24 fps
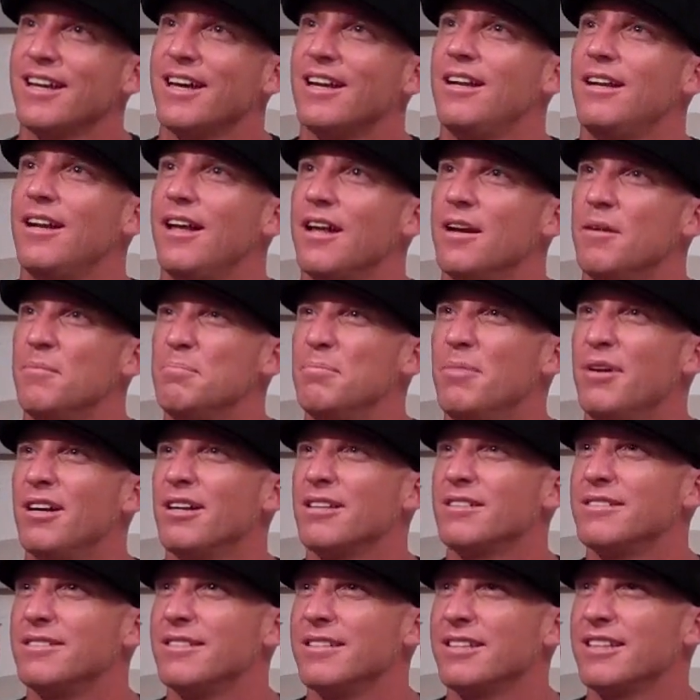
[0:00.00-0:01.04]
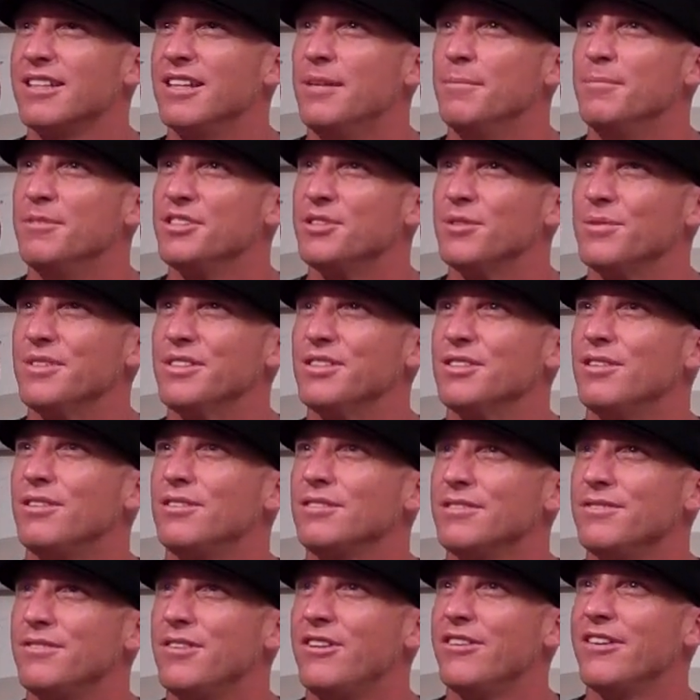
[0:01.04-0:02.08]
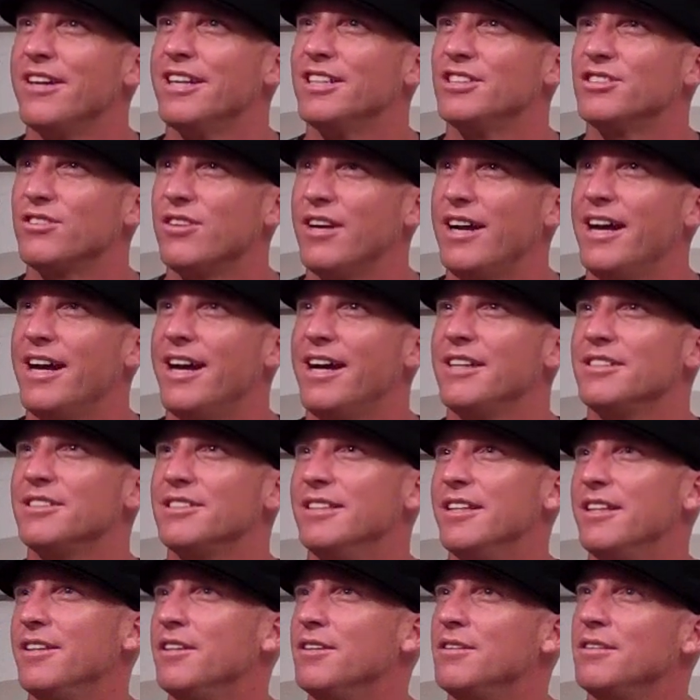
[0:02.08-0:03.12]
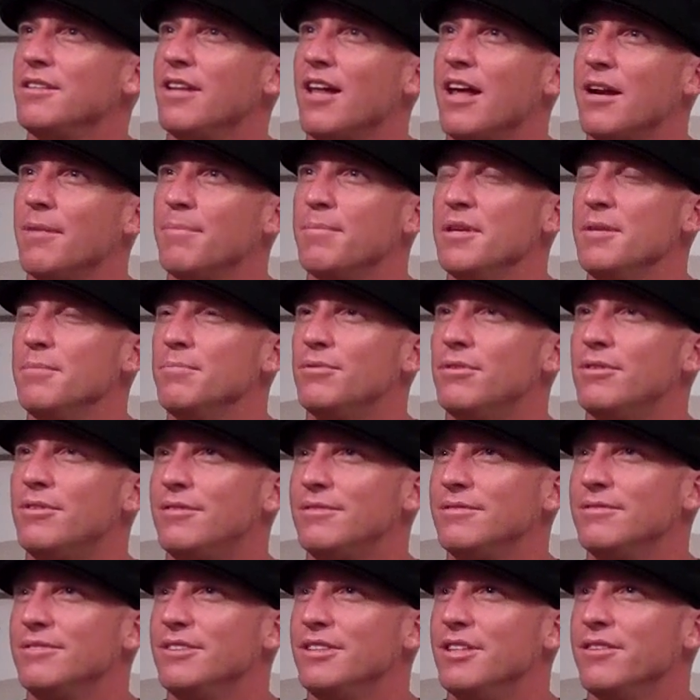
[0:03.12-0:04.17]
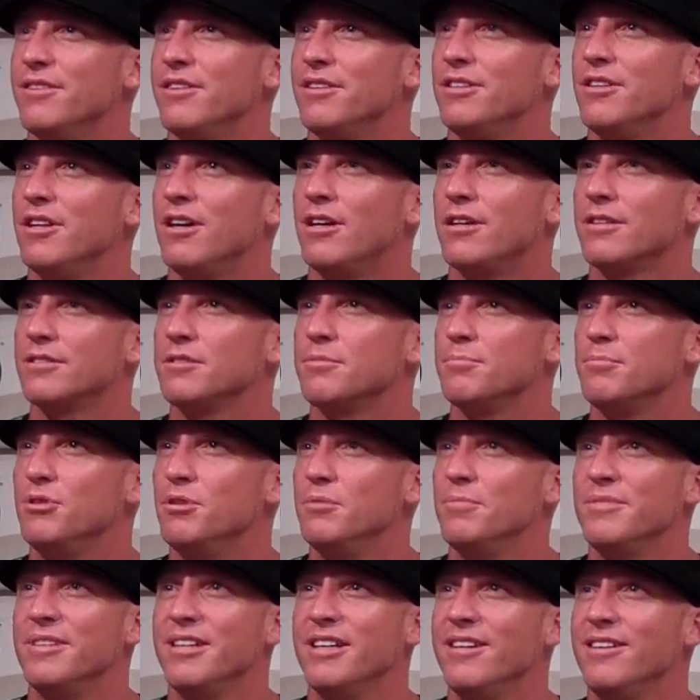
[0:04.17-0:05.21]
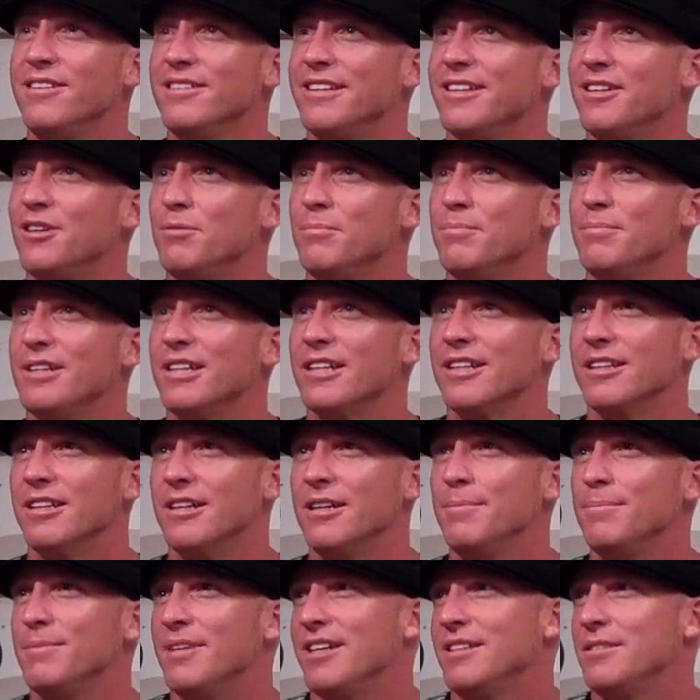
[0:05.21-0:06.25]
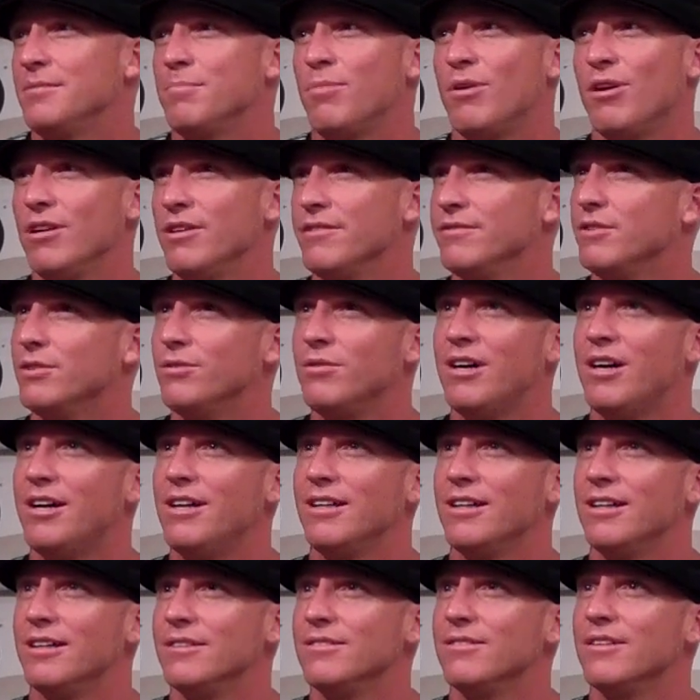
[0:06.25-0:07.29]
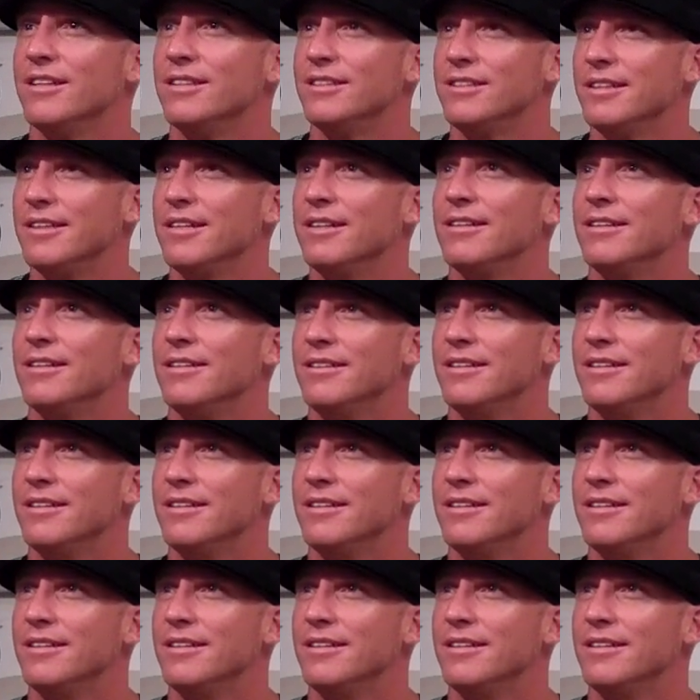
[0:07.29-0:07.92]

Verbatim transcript: Got a lot of bugs that come as a result of all that trash. And then, then a lot of people, you know, their dogs poop there and they don't pick it up. That's part of Ohala right there.